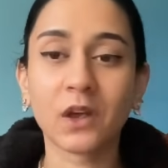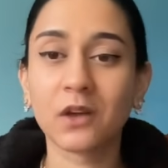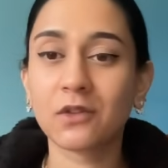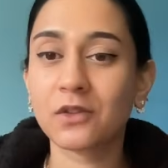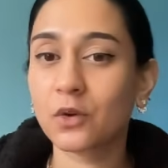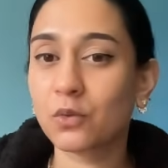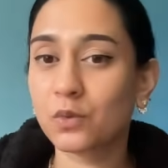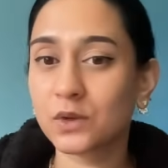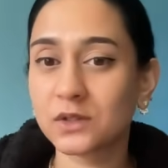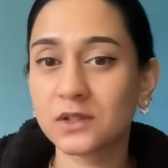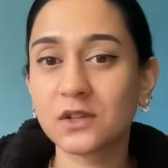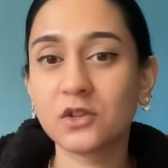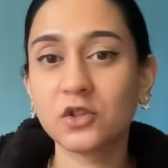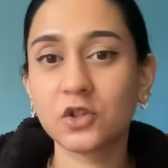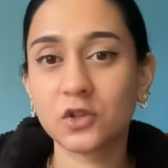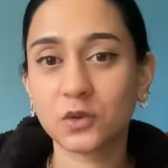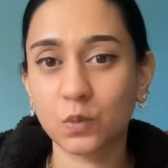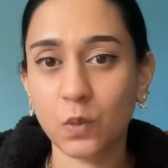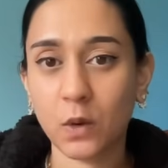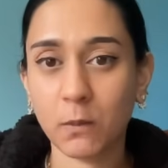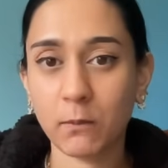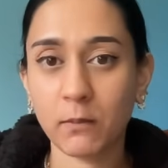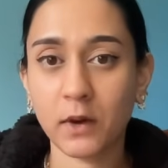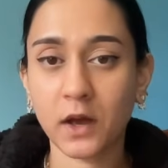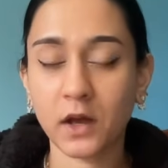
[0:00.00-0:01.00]
There isn't
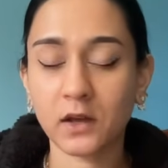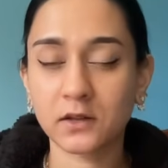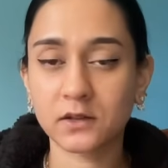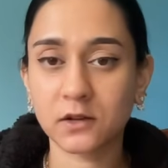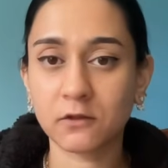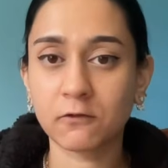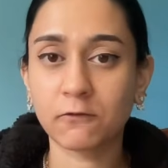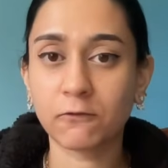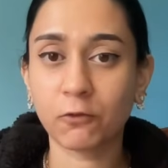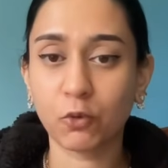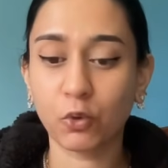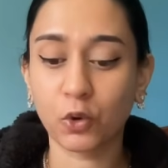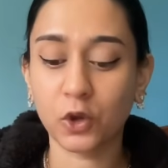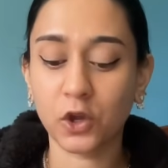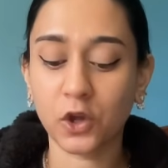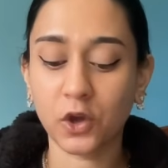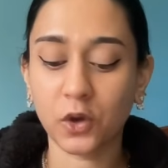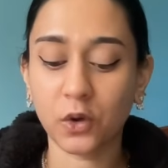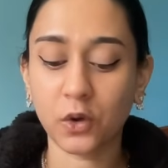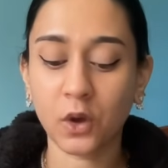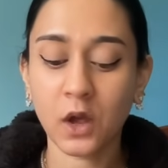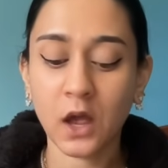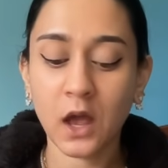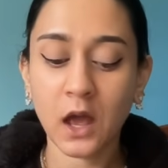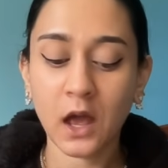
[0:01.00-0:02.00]
just one person for
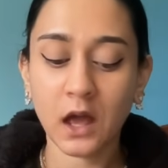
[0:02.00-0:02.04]
you.